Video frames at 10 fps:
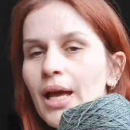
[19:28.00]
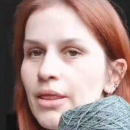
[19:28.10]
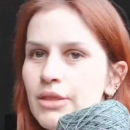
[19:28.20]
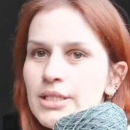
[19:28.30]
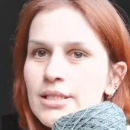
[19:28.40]

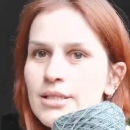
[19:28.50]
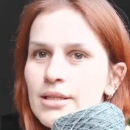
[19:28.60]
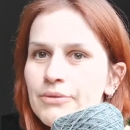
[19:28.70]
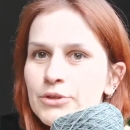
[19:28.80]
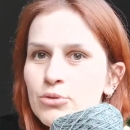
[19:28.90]
And this is the
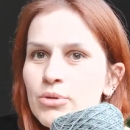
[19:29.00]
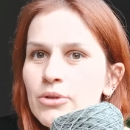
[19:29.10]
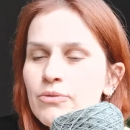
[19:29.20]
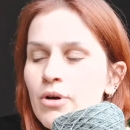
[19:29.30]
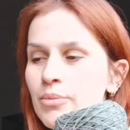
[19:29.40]

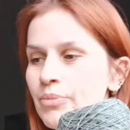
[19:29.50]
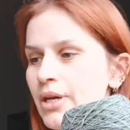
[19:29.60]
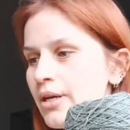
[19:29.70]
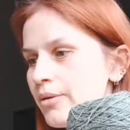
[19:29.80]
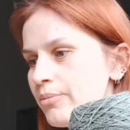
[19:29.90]
leftover from
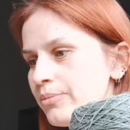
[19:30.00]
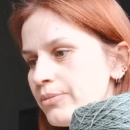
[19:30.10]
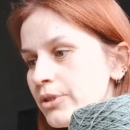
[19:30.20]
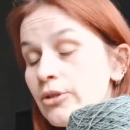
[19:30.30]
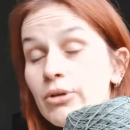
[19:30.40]
the
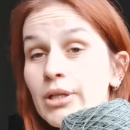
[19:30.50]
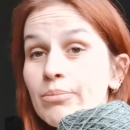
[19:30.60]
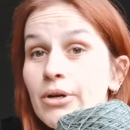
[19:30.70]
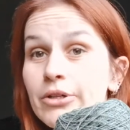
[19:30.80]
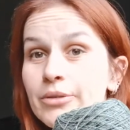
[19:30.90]
green
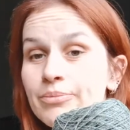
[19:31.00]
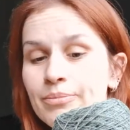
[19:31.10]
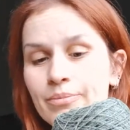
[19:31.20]
part.